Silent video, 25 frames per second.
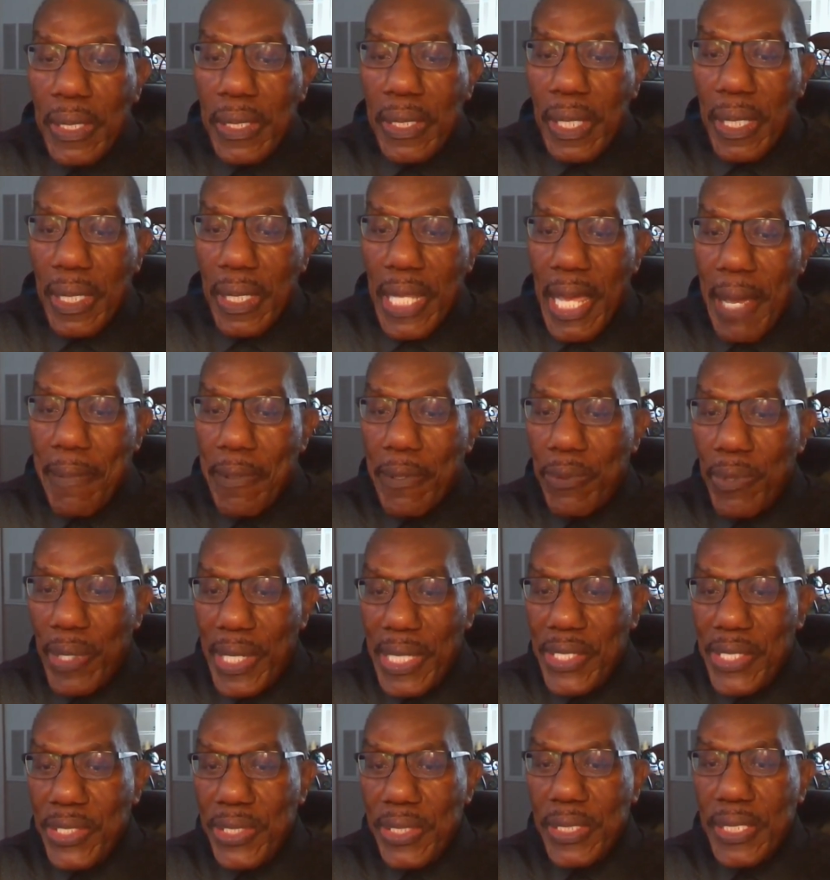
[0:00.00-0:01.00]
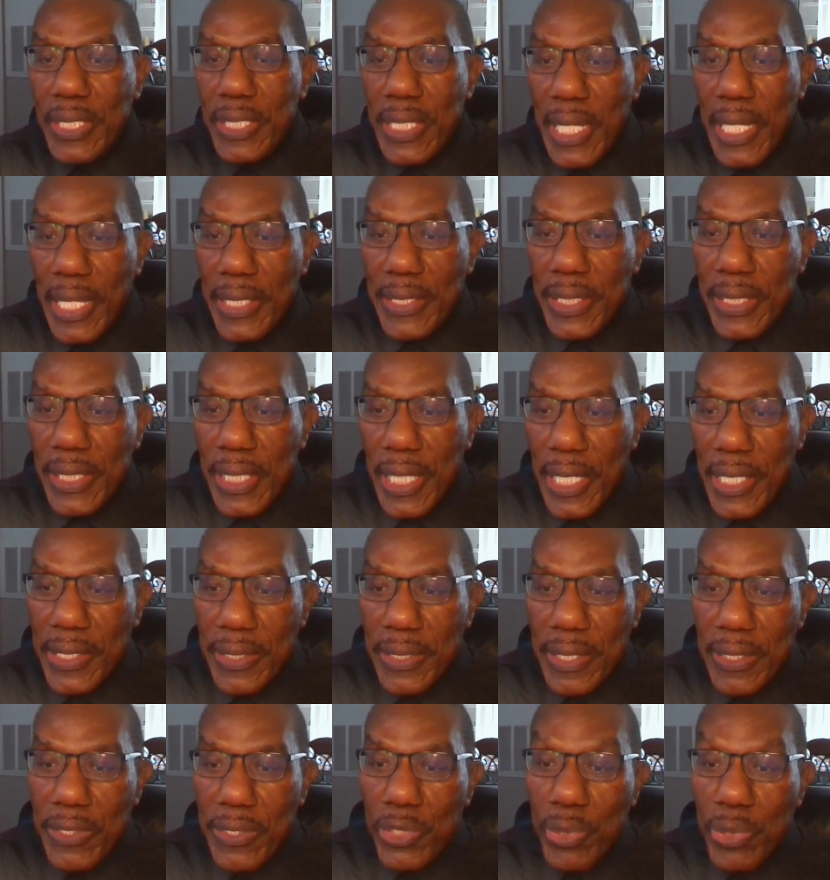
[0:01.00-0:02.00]
collaboration in
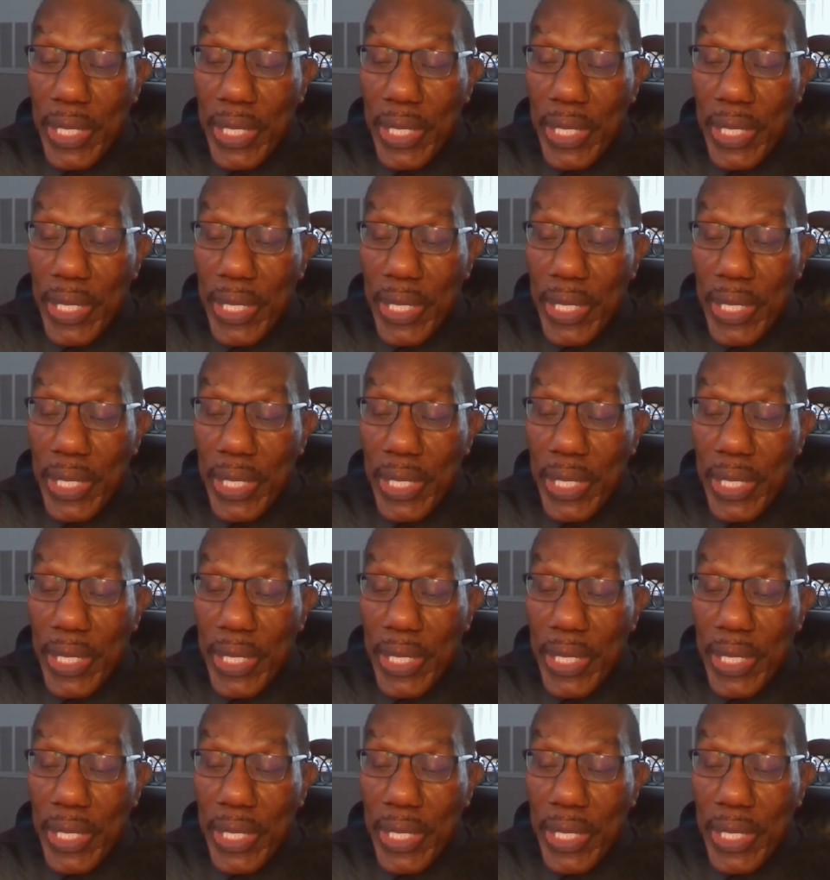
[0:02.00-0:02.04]
education and